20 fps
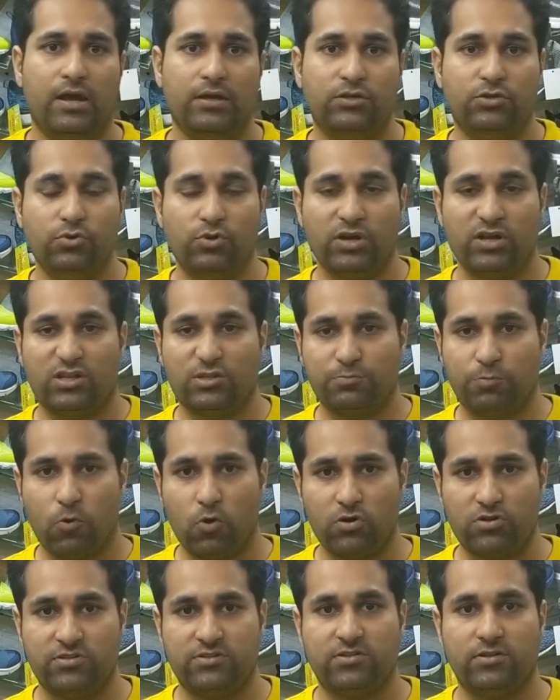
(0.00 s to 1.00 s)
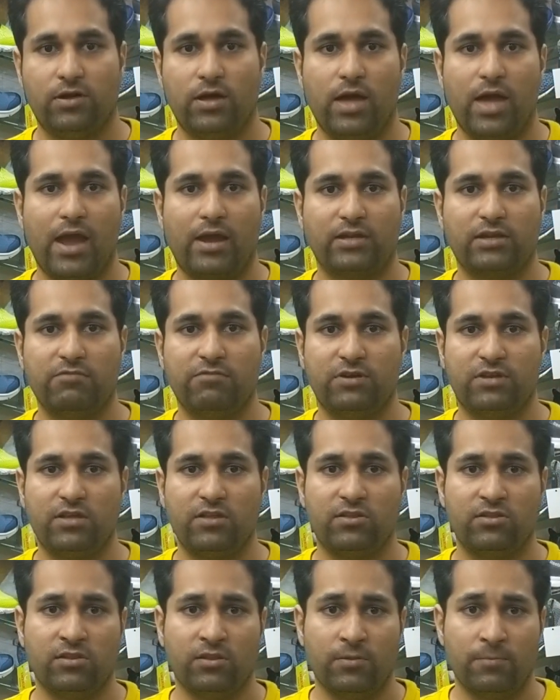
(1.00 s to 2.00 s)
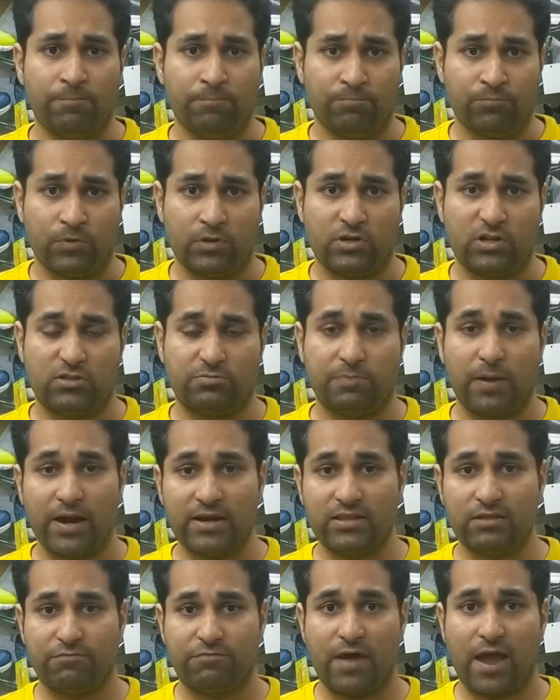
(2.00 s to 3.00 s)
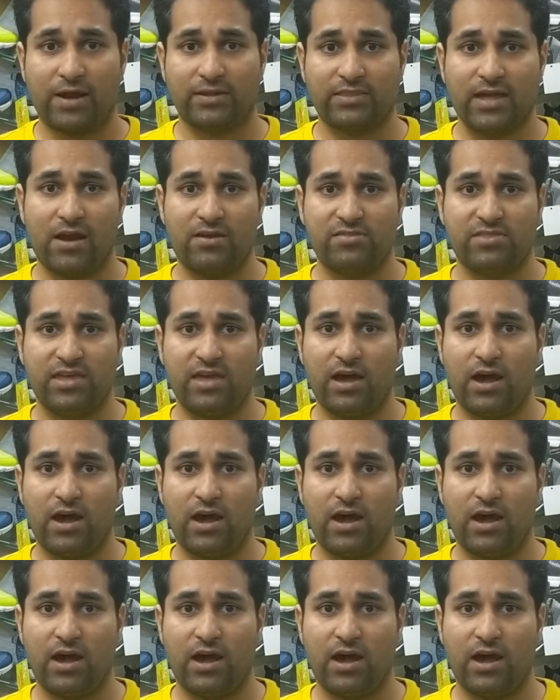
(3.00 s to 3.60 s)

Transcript: during sports activities, despite the fact that